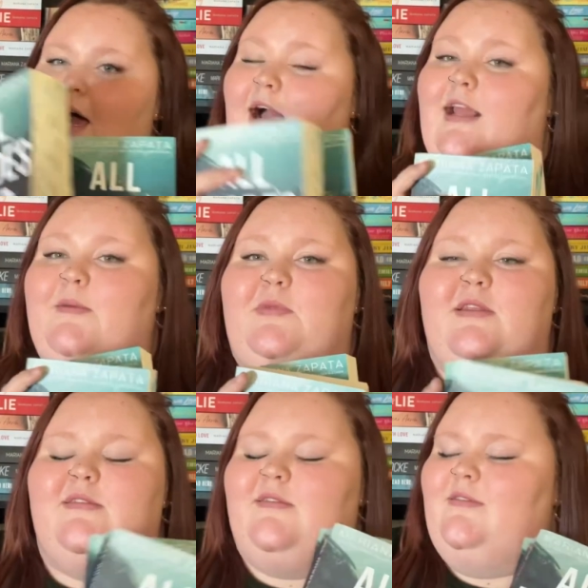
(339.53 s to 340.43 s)
I keep
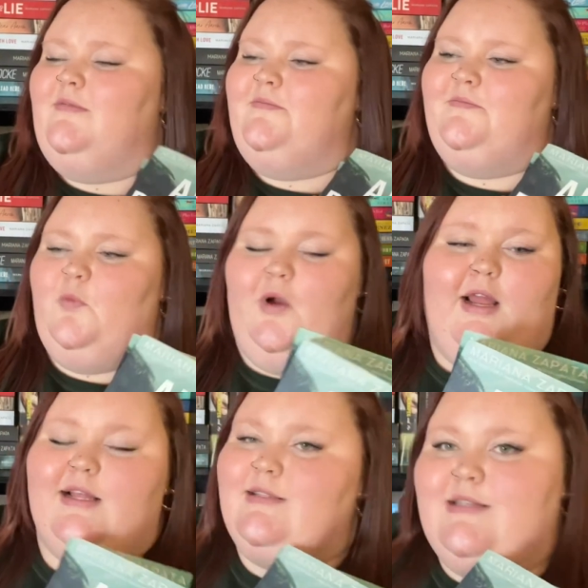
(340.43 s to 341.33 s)
these where I
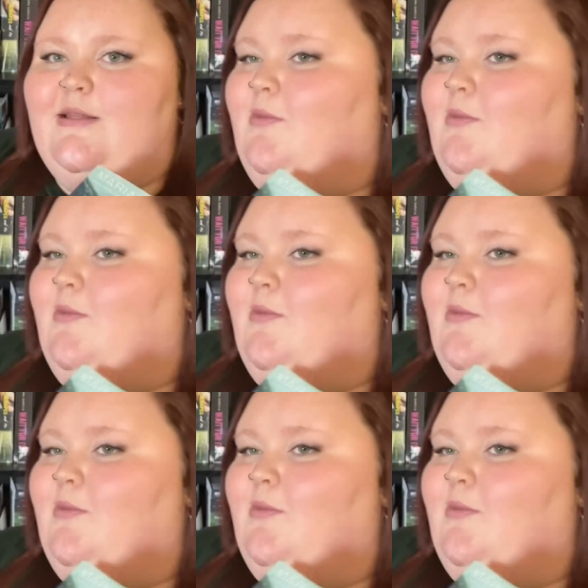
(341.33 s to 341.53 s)
can see them at